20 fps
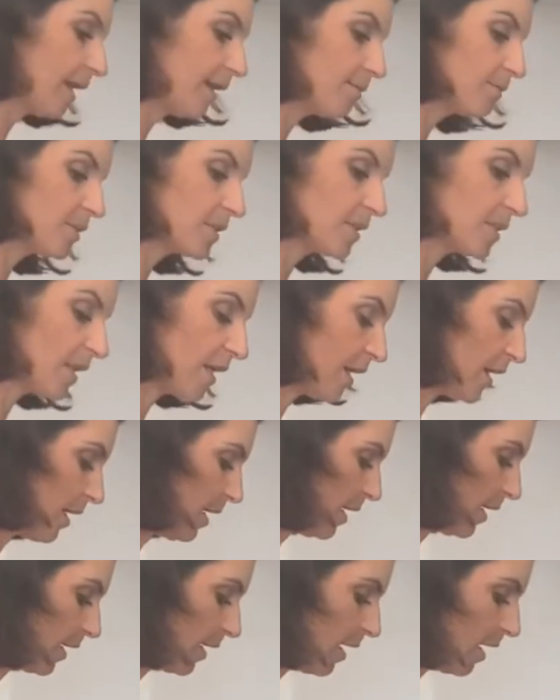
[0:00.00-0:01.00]
I'm just going to
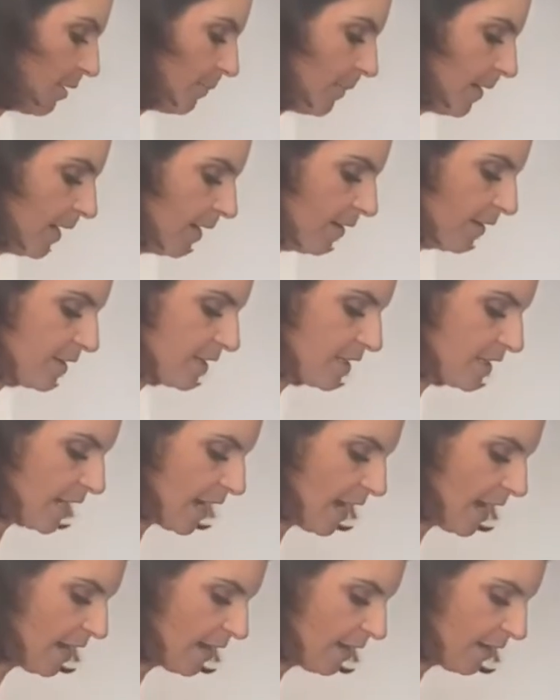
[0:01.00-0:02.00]
come here and
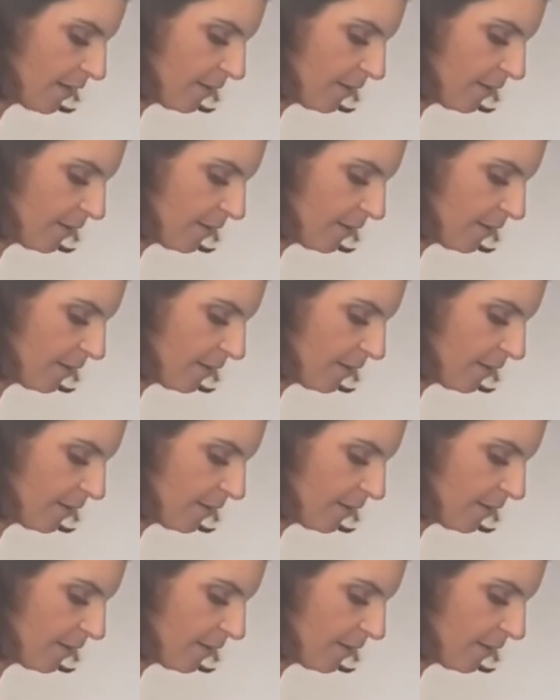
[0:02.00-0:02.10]
check.